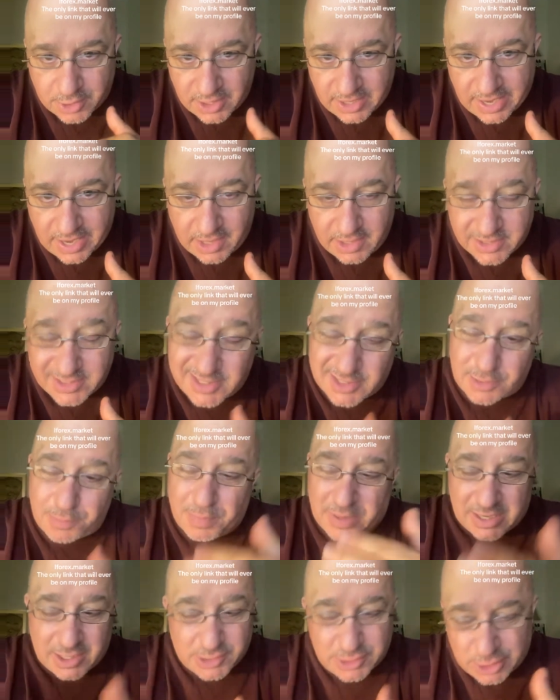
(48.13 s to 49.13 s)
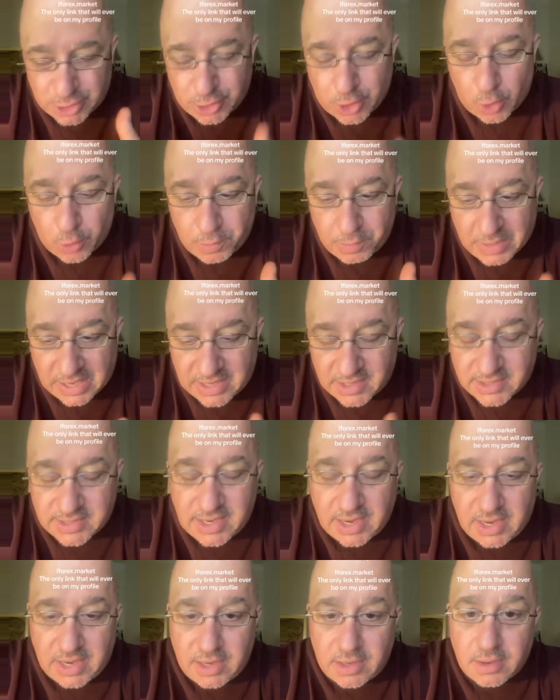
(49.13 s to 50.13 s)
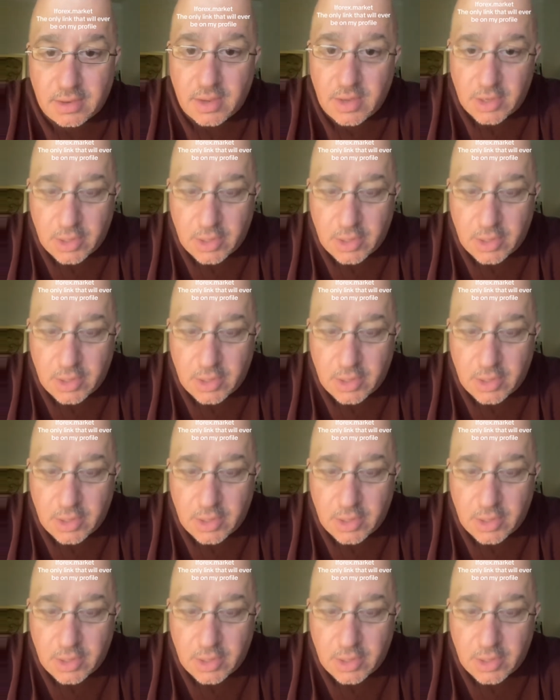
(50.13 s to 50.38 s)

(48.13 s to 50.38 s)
analysis, because you don't maintain